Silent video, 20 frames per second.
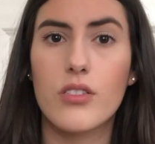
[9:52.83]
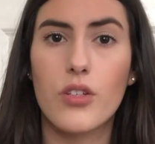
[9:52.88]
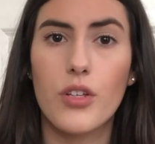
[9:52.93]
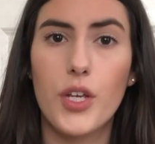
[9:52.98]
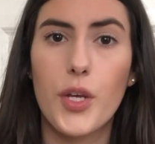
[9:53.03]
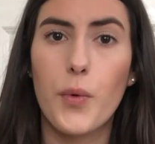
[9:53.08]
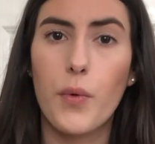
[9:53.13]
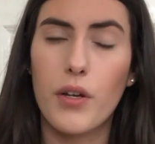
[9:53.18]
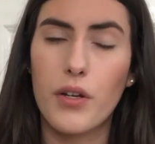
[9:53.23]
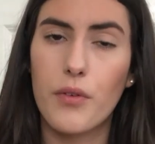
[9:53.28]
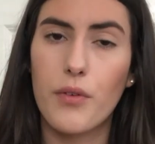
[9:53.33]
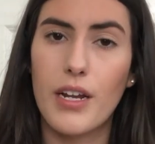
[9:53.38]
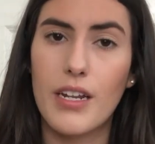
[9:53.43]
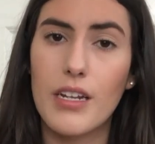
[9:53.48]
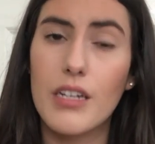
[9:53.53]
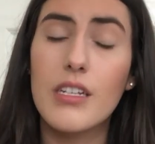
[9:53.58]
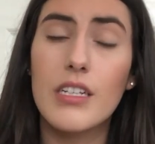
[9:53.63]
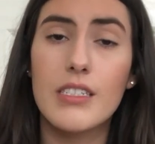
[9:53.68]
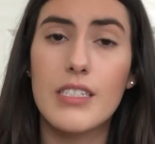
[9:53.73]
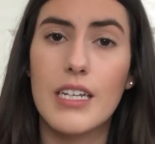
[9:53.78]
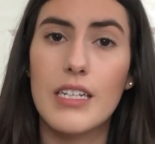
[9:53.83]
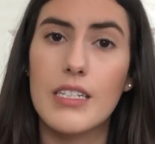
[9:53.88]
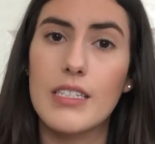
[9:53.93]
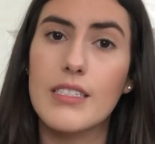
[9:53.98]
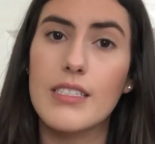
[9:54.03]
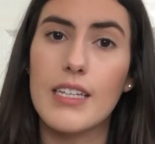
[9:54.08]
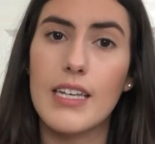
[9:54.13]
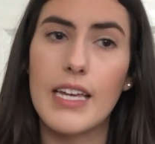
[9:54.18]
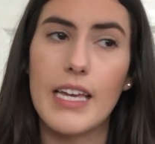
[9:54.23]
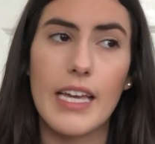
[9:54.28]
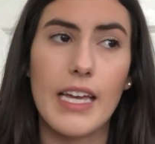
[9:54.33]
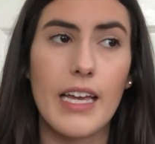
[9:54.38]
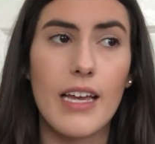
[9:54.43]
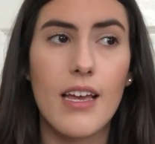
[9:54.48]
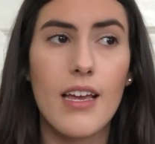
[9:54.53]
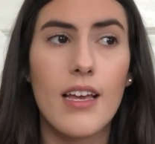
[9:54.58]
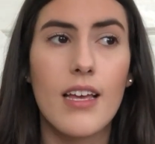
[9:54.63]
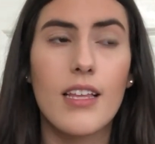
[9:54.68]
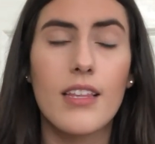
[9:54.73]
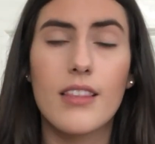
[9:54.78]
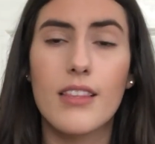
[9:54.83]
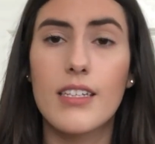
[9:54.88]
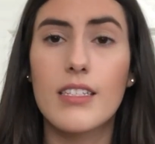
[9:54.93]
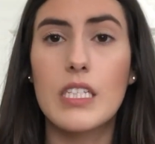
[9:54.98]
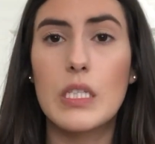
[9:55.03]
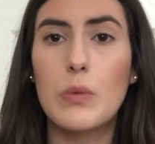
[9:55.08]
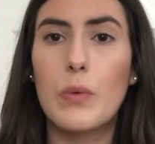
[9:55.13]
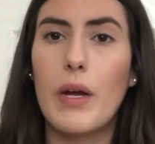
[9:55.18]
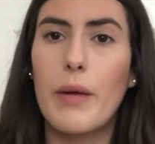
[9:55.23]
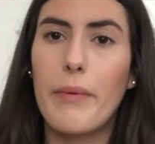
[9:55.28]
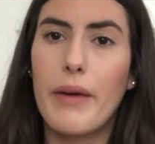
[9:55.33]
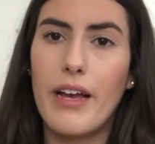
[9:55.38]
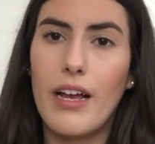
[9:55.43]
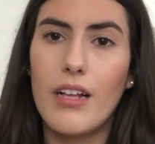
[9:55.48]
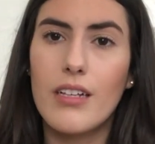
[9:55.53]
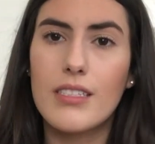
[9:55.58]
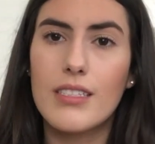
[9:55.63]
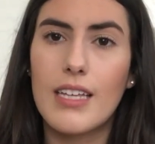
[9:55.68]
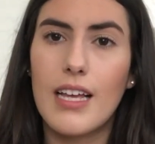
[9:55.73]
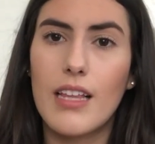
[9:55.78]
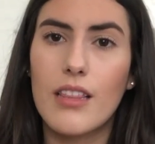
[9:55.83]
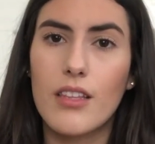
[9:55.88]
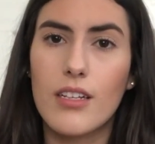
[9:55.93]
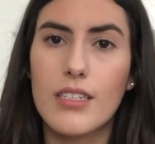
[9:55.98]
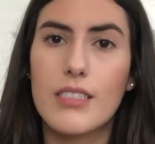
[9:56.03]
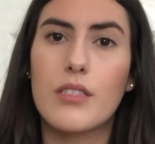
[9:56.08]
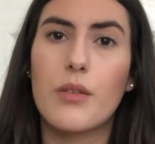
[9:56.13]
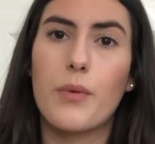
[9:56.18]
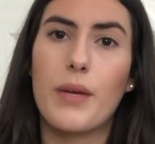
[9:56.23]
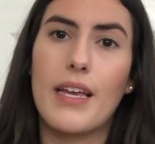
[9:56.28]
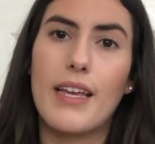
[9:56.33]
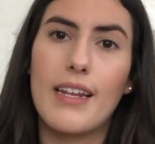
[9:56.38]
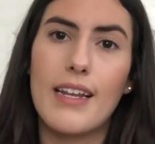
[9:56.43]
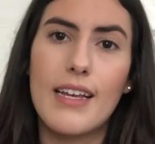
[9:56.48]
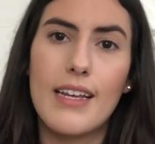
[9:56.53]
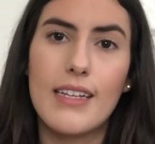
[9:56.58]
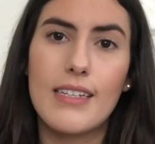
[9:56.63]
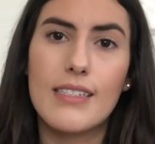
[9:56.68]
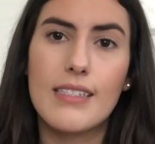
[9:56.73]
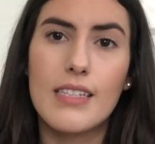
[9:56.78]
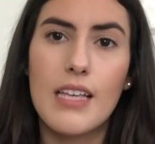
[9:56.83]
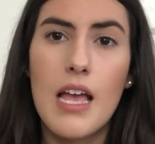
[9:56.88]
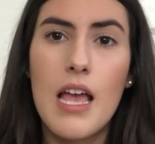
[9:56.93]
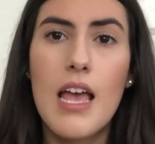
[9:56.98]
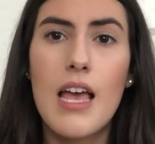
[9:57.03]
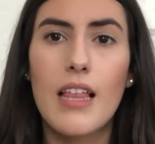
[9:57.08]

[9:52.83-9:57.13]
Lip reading: So you want to write an addenda saying, this is why my LSAT looks the way it is.